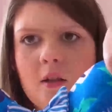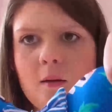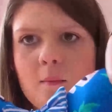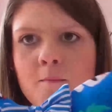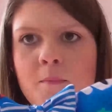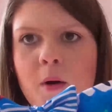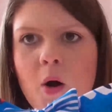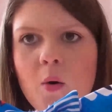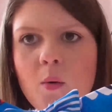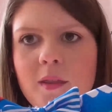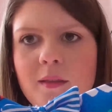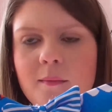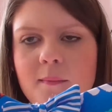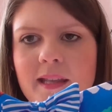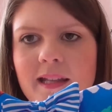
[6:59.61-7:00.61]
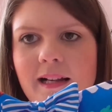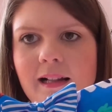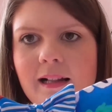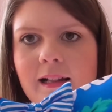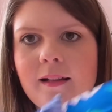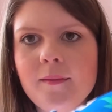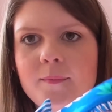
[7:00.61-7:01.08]
a bow in the
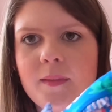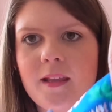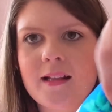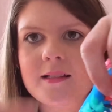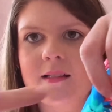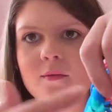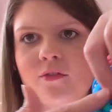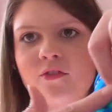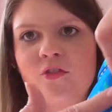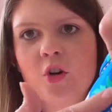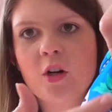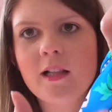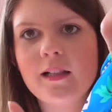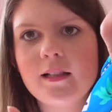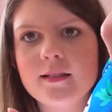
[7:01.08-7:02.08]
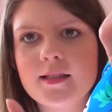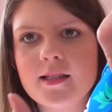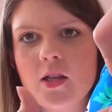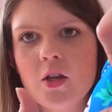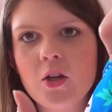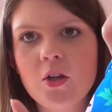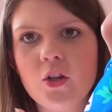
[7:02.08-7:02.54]
middle and some
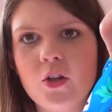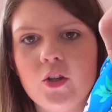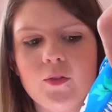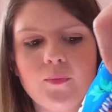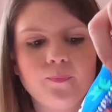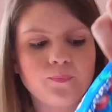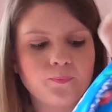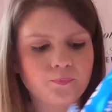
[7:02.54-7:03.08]
frills here.